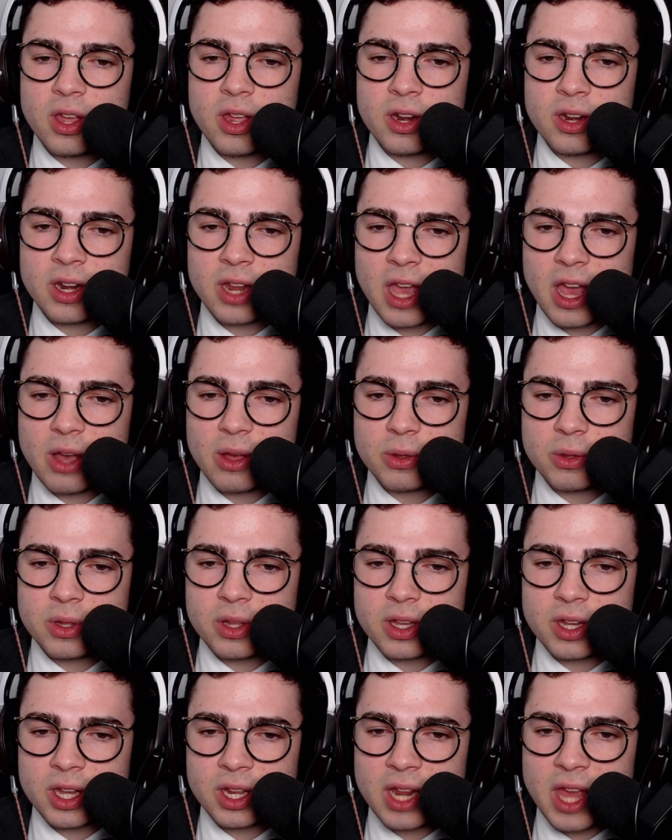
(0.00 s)
Now
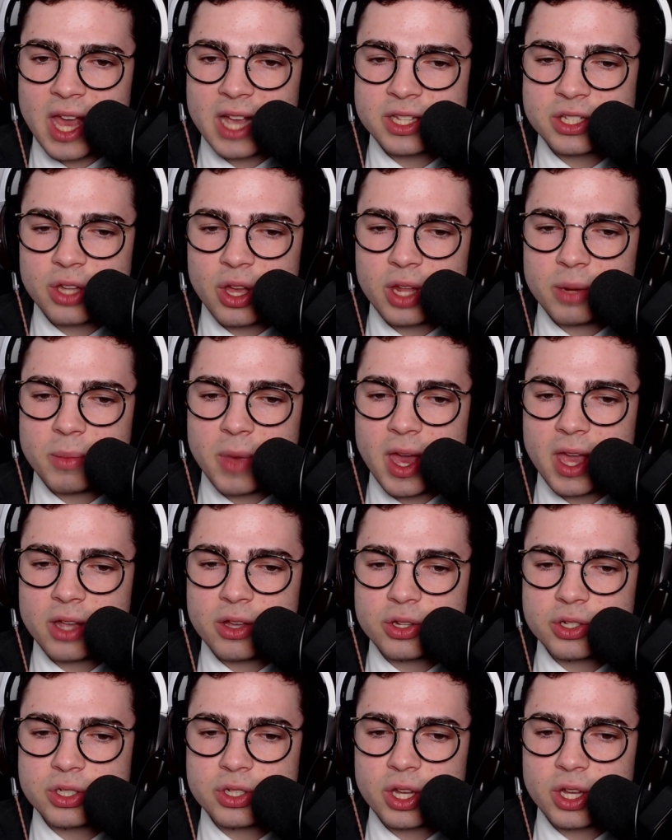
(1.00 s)
connects on Michaels,